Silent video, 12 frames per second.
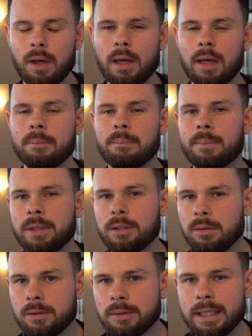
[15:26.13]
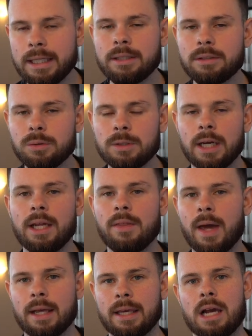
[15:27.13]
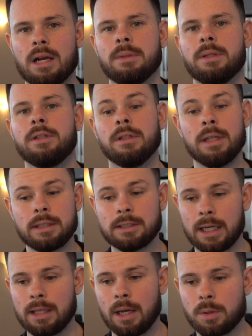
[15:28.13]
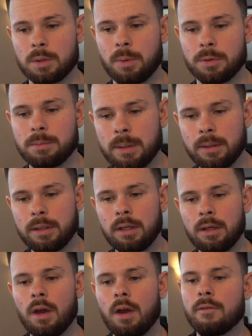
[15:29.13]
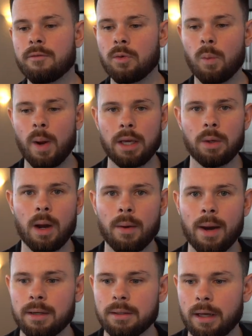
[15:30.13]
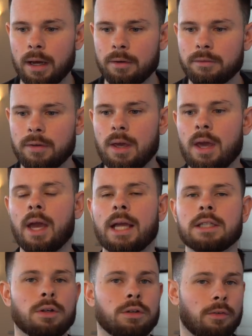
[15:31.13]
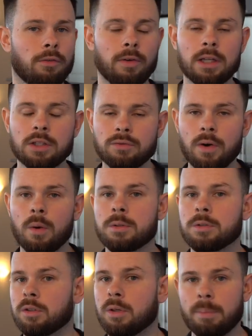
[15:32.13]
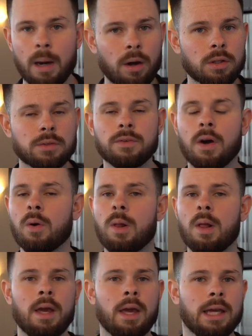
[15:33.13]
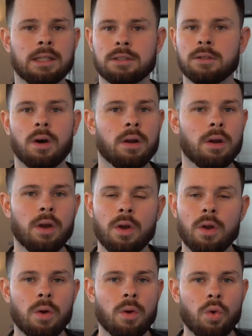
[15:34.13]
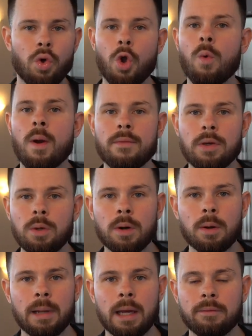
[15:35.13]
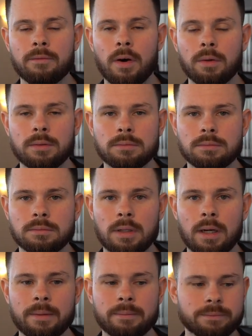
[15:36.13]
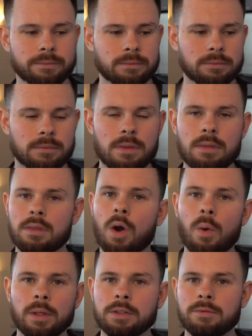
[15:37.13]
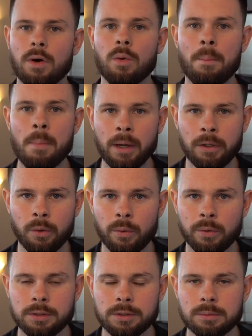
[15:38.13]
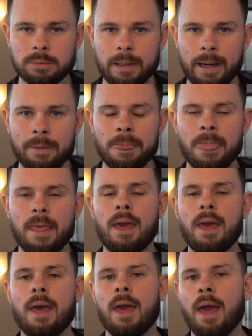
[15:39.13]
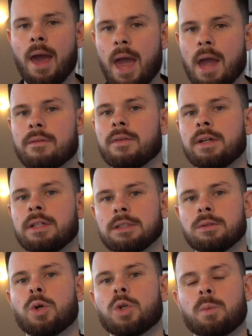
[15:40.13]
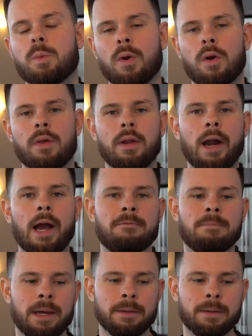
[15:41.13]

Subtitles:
But you need to take that accountability. You need to take that responsibility for where you are at in life. It's not your friend's fault. It's not your parents' fault. It's not whoever you want to blame fault, right? No one's fault but yours, right? Every single entrepreneur that I've met